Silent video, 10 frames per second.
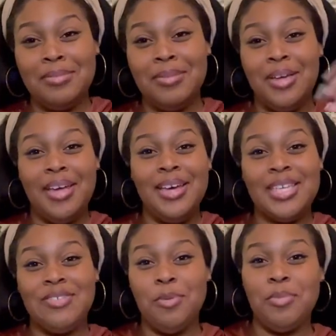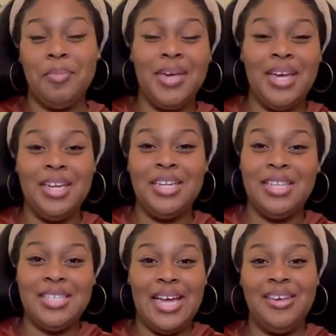The ex from the beginning
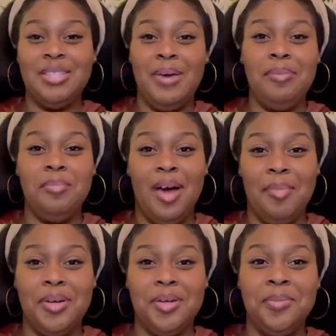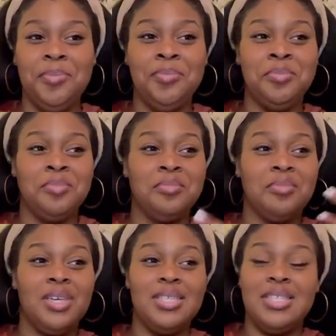is now his baby mama.
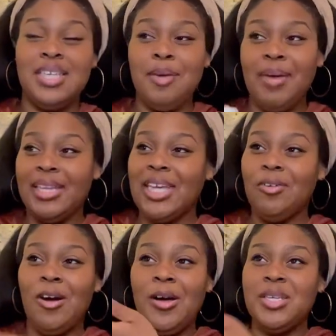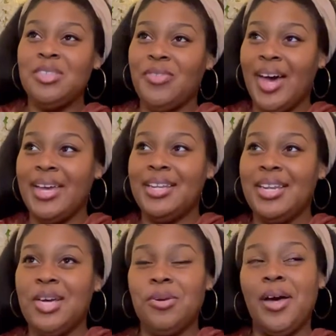It seemed like they were always fighting.
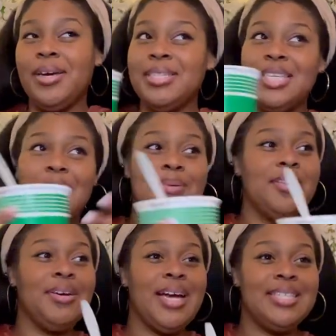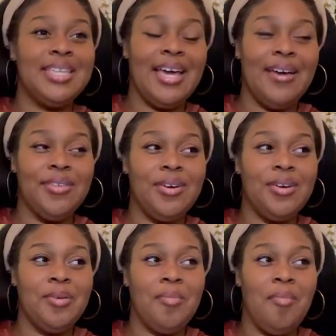He would always tell me they're not together.